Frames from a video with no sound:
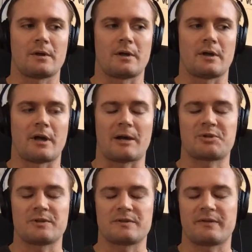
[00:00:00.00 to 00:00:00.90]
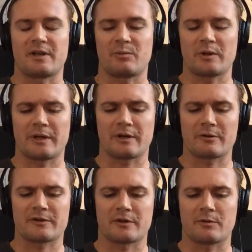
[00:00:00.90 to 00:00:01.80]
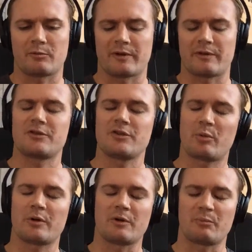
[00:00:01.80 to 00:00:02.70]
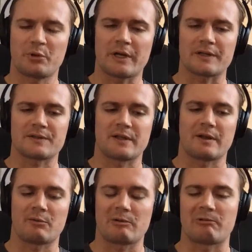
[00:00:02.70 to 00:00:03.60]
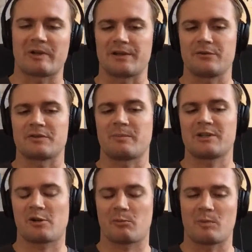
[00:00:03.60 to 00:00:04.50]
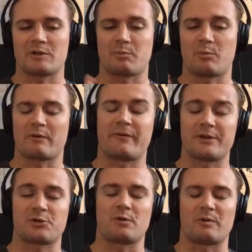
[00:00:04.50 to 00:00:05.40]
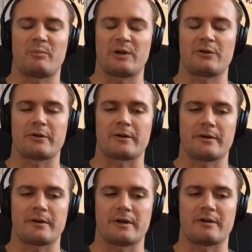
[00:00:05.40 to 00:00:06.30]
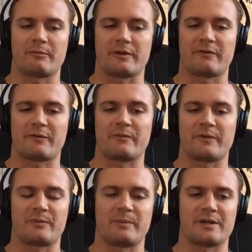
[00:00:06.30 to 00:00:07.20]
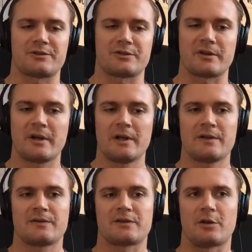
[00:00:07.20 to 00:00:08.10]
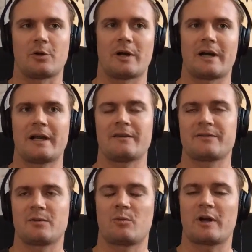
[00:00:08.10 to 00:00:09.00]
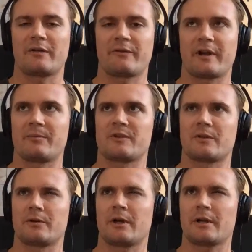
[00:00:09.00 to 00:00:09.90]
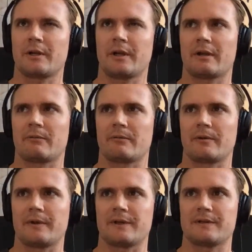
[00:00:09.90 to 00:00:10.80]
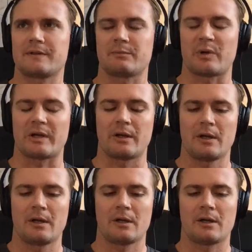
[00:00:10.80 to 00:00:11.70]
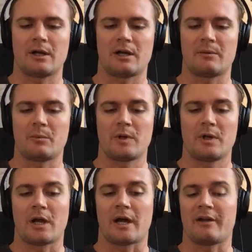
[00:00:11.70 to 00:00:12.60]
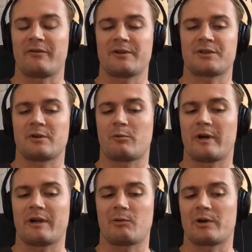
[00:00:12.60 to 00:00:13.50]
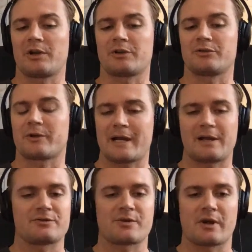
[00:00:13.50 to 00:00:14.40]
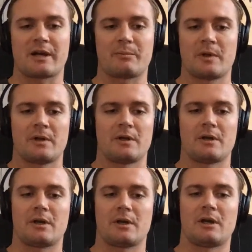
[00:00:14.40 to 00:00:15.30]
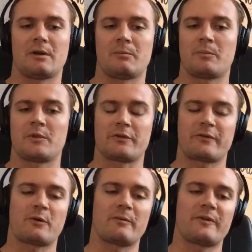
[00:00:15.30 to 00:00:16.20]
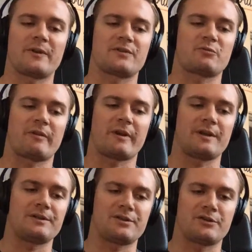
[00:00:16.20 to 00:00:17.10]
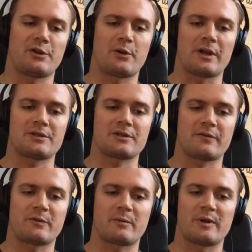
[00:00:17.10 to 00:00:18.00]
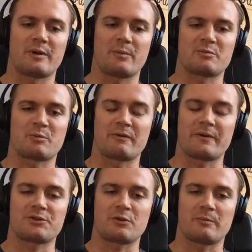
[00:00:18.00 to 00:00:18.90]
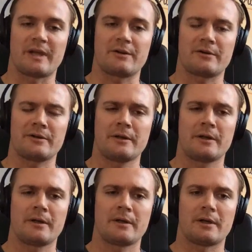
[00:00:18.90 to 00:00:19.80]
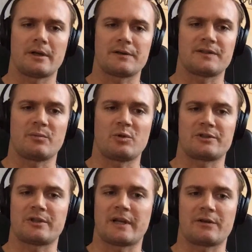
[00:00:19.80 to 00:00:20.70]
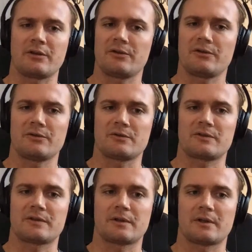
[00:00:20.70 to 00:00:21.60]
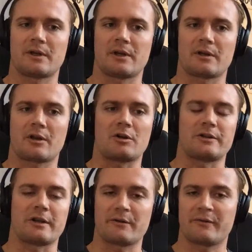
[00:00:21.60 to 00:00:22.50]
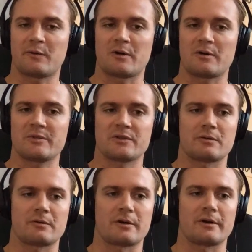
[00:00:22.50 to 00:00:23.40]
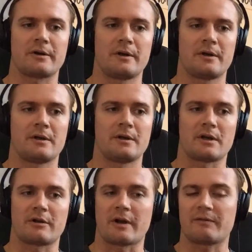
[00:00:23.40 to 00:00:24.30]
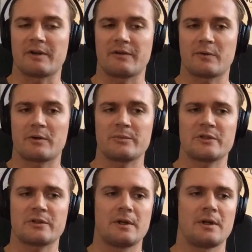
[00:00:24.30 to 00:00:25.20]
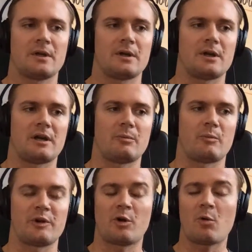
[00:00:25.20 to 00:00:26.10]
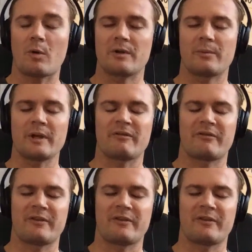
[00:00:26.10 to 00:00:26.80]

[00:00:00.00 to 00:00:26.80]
options available here. So with 2.0 Plus, now what we can do is make much more visual builder with Form Field Manager. So I have some wireframes. They're not yet released, but I envision a way where you can drag and drop your form fields right into your donation form in a much more visual manner, similar to how you use Caldera forms or Gravity forms. We don't want to be a